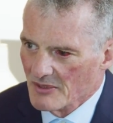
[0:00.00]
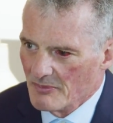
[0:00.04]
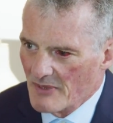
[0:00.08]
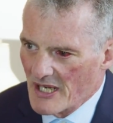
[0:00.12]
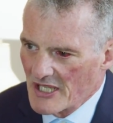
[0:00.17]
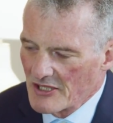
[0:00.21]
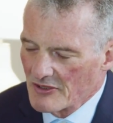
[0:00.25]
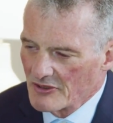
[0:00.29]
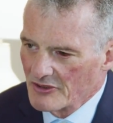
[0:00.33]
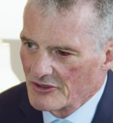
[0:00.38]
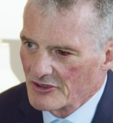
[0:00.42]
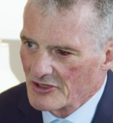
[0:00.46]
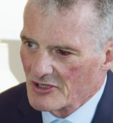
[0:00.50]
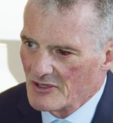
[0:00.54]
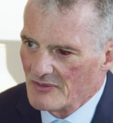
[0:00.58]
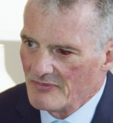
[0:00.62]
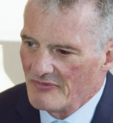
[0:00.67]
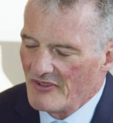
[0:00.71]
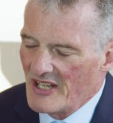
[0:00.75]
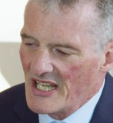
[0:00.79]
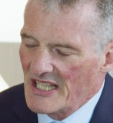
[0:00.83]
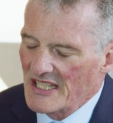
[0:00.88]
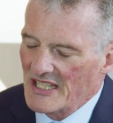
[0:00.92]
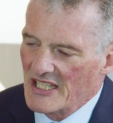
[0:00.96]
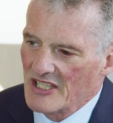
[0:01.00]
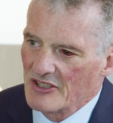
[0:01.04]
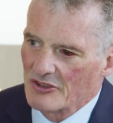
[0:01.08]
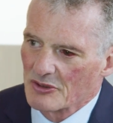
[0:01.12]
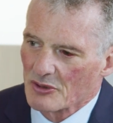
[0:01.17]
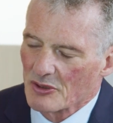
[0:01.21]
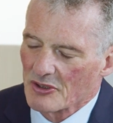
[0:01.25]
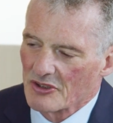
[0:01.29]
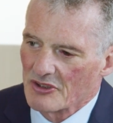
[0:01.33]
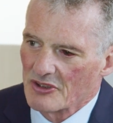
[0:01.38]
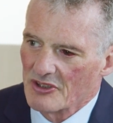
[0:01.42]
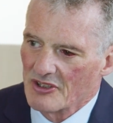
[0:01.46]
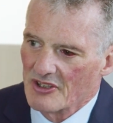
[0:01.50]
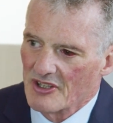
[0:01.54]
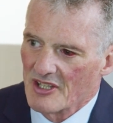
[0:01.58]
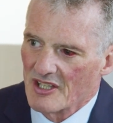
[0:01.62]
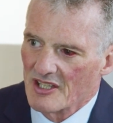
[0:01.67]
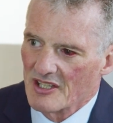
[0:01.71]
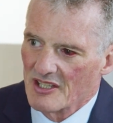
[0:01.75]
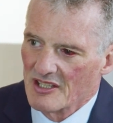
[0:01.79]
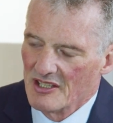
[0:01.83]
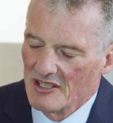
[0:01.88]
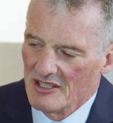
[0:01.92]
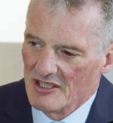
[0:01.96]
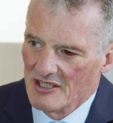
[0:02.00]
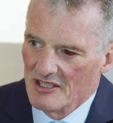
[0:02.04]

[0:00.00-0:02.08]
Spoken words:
microscope findings or to the